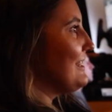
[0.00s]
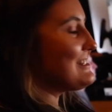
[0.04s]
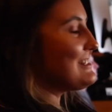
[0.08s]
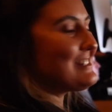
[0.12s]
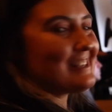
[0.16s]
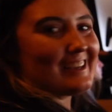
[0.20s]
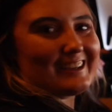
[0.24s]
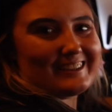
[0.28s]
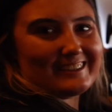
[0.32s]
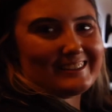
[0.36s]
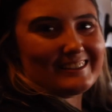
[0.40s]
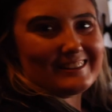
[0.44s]

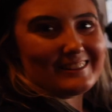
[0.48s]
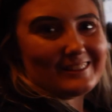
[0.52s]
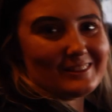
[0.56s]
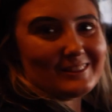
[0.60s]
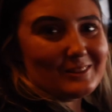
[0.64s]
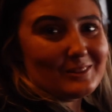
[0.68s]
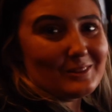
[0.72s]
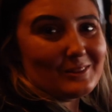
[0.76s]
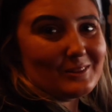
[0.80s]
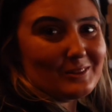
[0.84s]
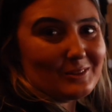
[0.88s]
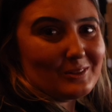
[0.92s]
It's like
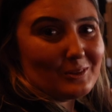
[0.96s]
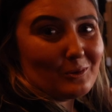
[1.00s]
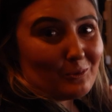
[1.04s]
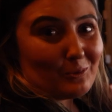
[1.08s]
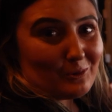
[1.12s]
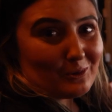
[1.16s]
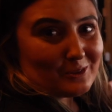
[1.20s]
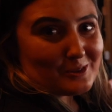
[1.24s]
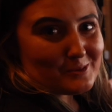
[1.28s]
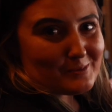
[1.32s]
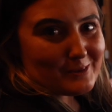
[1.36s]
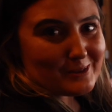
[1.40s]
the
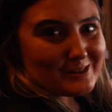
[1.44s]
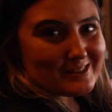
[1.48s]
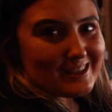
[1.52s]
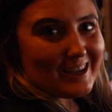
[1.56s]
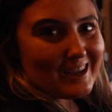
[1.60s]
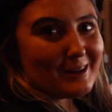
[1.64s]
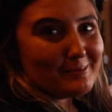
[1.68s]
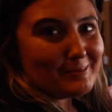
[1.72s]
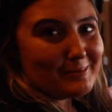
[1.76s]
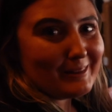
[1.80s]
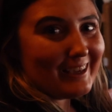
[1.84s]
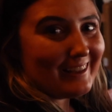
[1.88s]
world's most
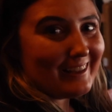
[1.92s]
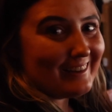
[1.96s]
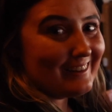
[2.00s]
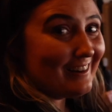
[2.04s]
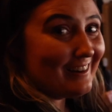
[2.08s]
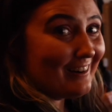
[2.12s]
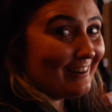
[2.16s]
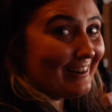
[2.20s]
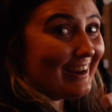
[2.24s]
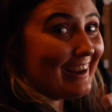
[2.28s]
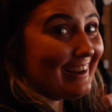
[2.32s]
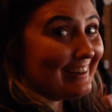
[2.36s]

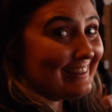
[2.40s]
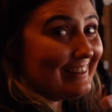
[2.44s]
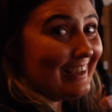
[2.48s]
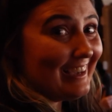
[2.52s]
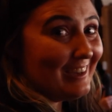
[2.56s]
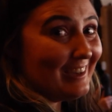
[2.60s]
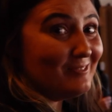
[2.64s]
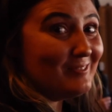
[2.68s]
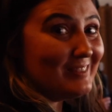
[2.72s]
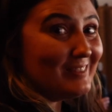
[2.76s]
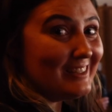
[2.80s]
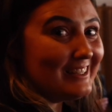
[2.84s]
complicated arcade
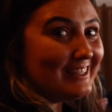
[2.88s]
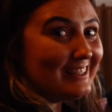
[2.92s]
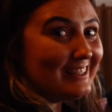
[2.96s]
game.